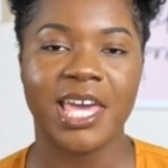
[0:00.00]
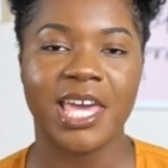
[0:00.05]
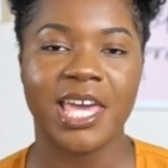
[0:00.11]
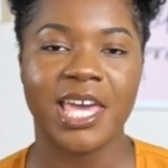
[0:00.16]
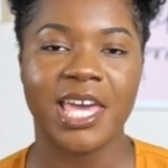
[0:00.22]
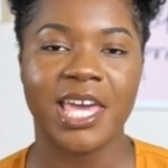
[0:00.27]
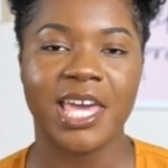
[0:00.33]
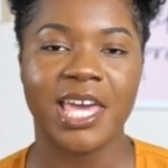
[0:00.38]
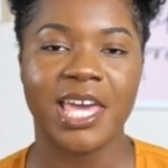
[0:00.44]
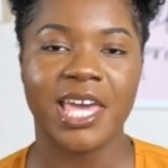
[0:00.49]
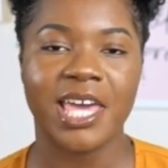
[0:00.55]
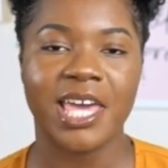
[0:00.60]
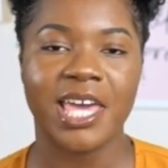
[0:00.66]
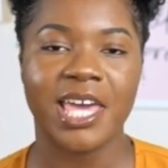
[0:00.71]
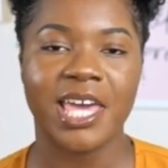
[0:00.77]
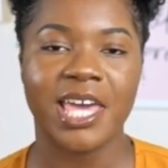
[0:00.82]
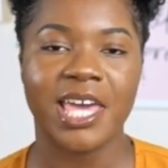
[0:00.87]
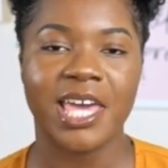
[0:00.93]
So I
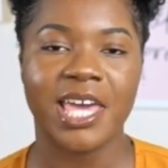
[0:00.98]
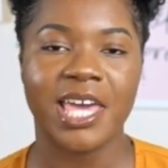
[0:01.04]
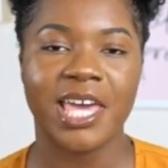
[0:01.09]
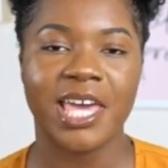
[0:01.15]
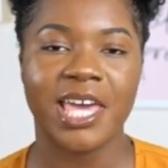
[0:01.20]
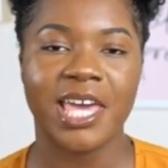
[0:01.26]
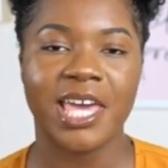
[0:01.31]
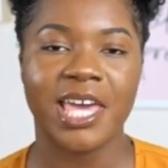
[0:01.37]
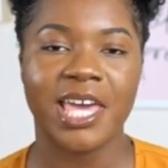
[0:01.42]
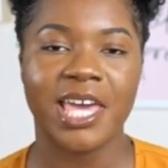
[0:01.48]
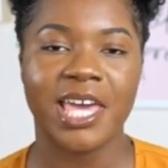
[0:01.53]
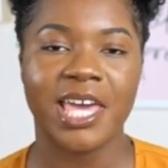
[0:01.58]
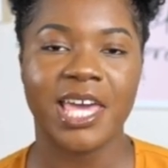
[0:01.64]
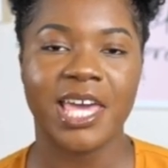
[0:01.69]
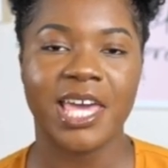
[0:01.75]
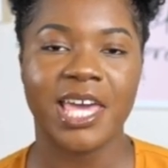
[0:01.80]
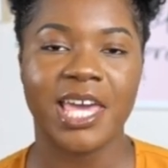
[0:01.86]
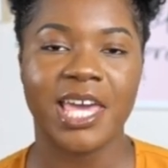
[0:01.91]
think a little bit more.
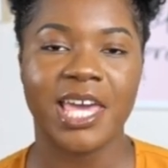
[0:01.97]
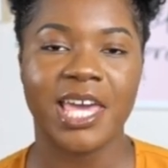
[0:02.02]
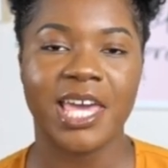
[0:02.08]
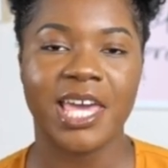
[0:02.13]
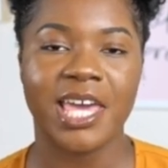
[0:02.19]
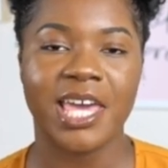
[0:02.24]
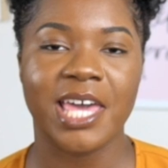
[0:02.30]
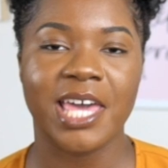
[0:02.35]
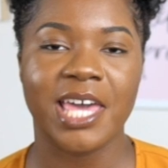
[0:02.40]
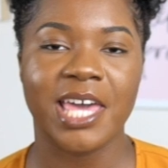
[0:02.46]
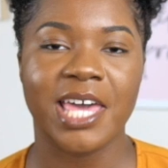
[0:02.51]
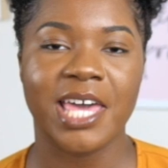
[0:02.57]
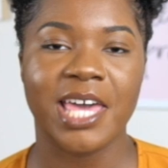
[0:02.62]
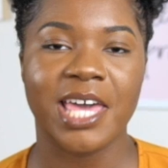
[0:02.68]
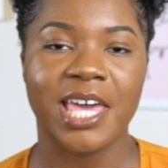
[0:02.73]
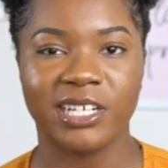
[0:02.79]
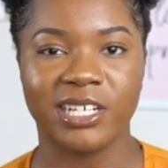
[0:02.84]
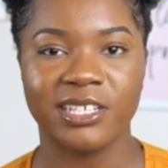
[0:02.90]

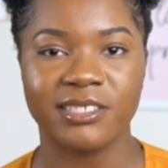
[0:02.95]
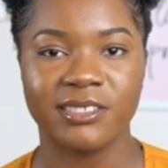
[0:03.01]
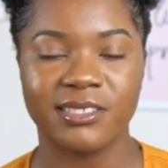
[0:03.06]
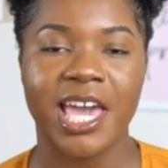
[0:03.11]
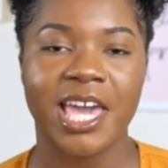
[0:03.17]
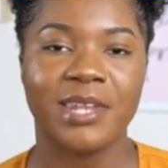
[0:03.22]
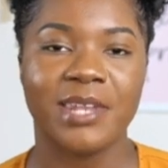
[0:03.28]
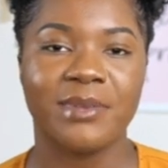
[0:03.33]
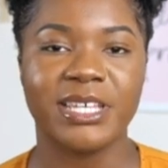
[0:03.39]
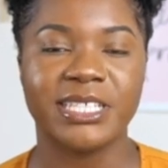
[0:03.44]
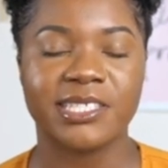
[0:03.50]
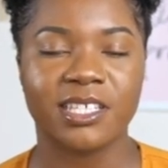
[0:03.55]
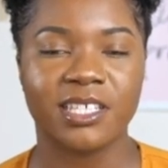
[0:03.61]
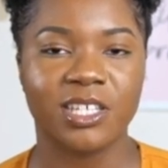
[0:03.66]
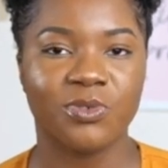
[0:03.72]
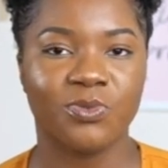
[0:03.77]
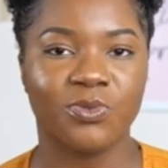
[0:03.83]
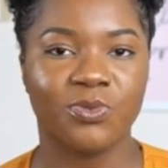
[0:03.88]
Cuts. And
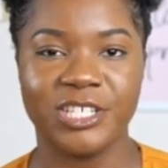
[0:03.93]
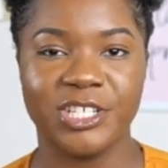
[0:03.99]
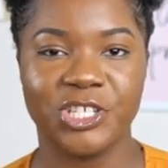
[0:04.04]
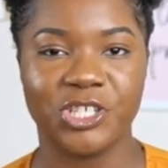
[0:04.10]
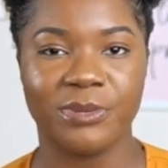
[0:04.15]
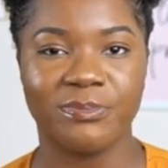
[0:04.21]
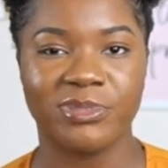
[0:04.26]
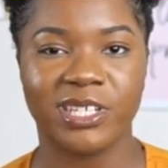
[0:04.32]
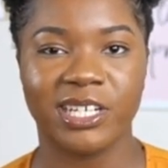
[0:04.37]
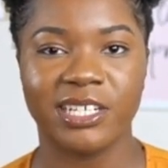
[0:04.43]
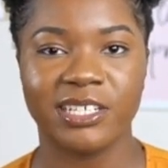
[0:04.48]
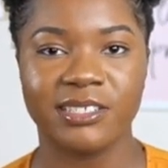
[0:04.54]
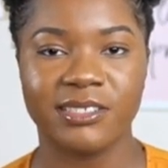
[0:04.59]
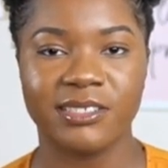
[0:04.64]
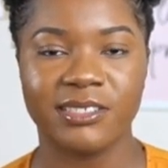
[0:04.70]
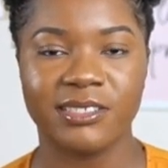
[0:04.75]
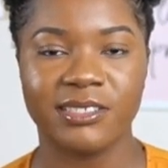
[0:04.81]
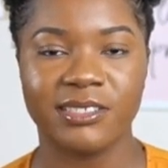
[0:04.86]
basically jump cuts.